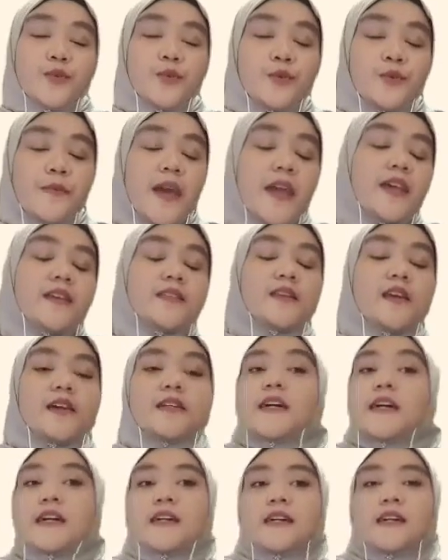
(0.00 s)
to make it
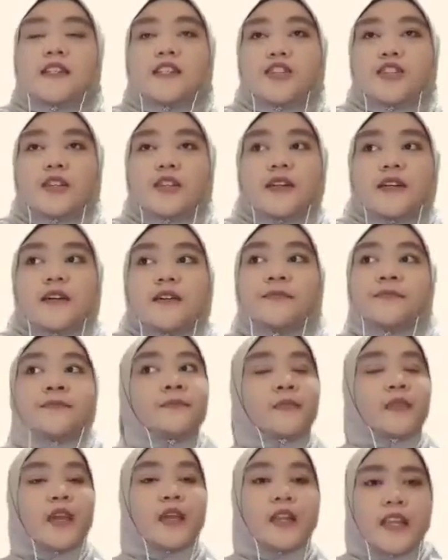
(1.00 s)
such a
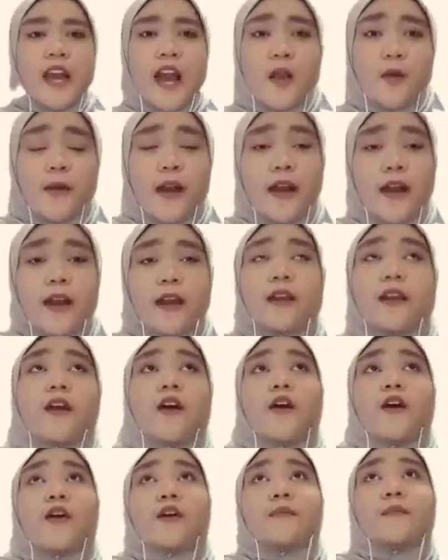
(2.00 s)

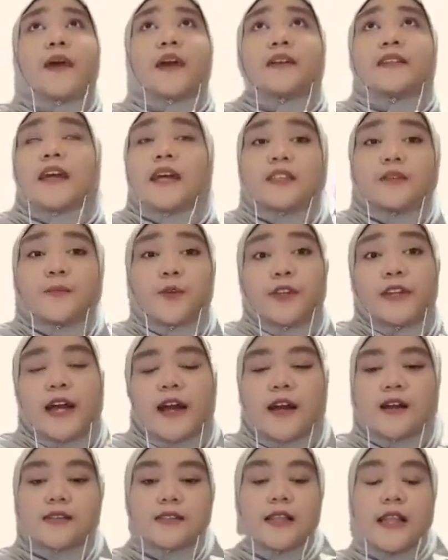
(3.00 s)
DIY or make another
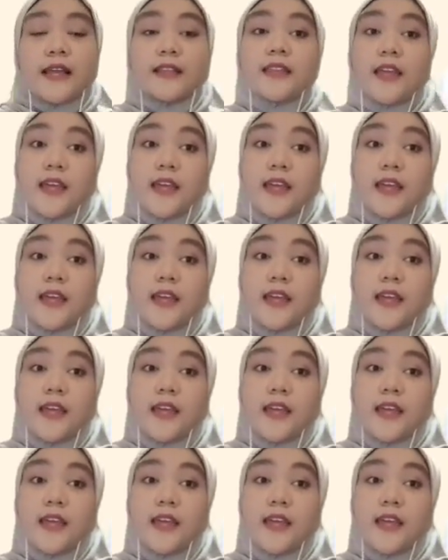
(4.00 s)
products like